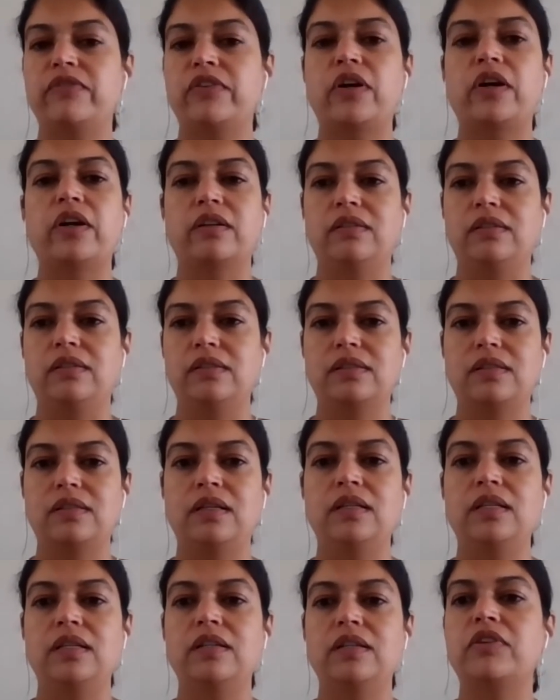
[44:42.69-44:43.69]
of different
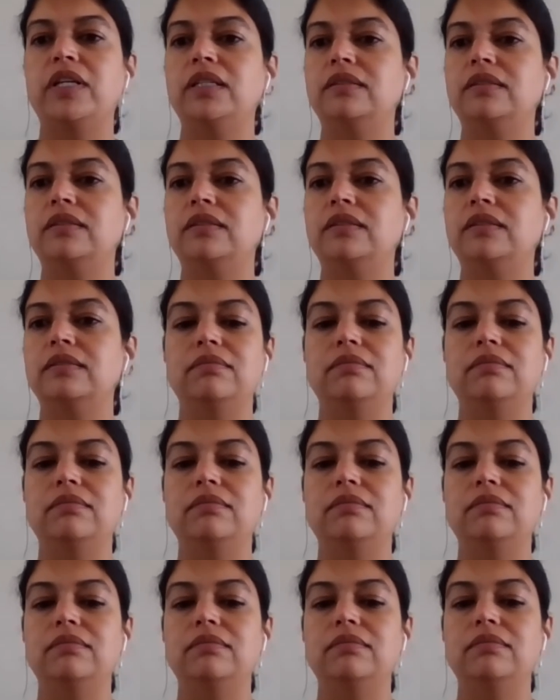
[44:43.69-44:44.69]
articles on different,
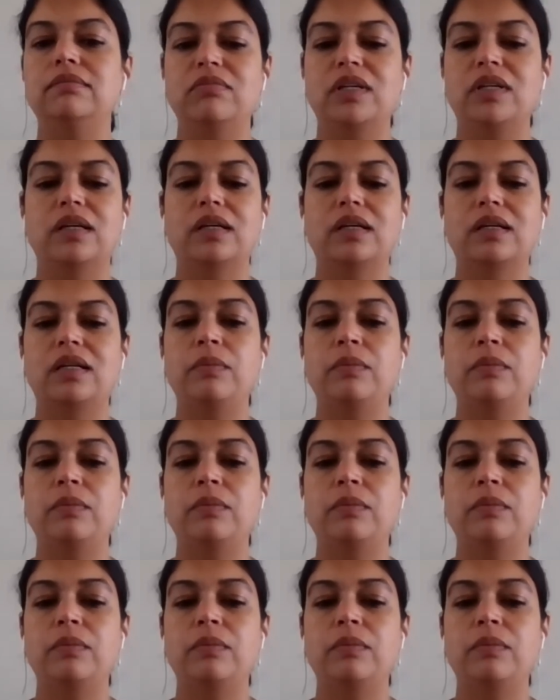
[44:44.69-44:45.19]
you know,